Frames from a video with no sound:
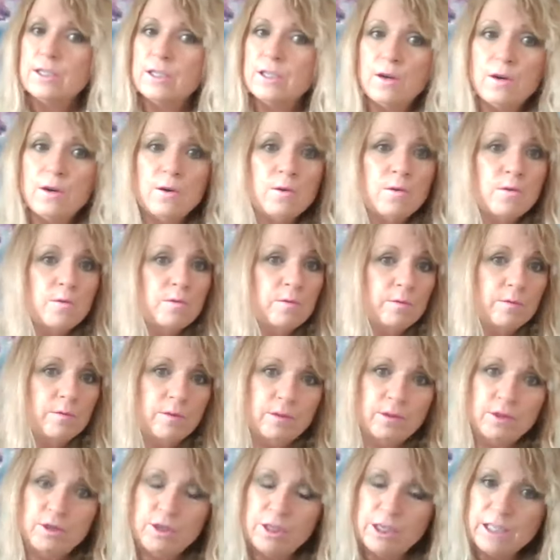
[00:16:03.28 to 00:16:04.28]
so
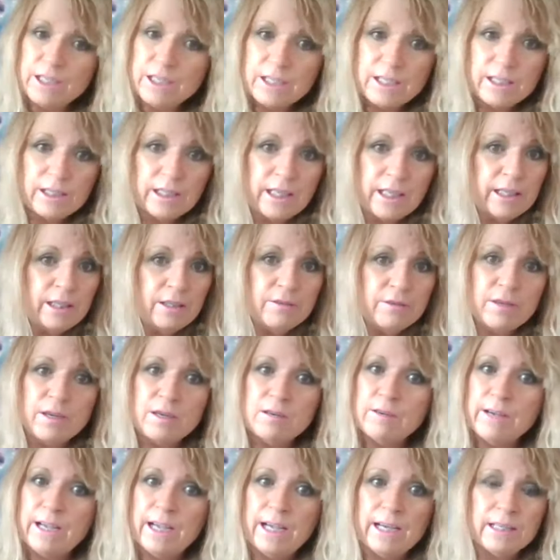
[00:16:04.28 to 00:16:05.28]
just to let you
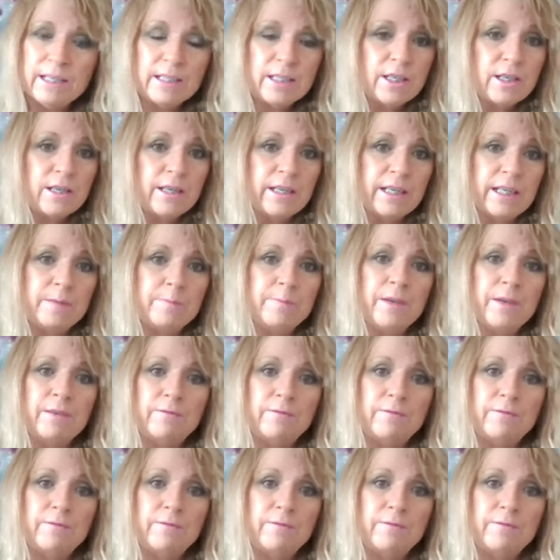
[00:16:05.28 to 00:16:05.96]
know ahead of time,